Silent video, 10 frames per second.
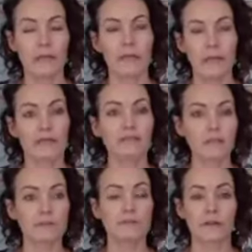and ask
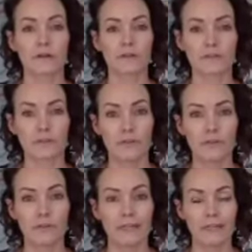yourself,
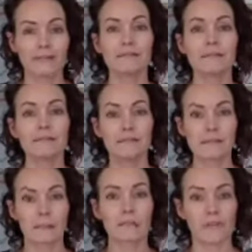is this
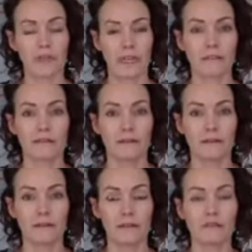something
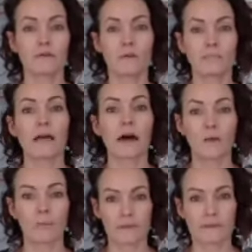that is going to
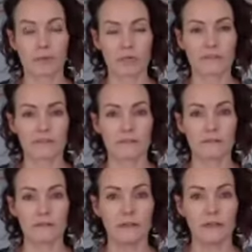help this person?
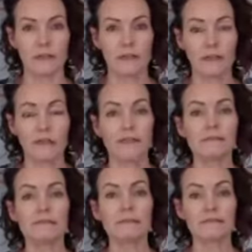Is
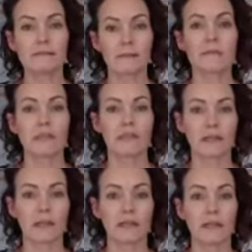this something
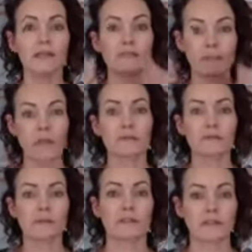that this
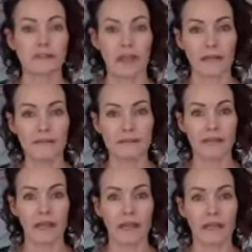person, this
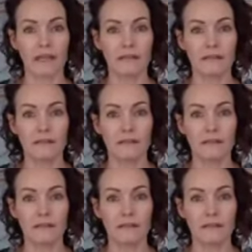ICA,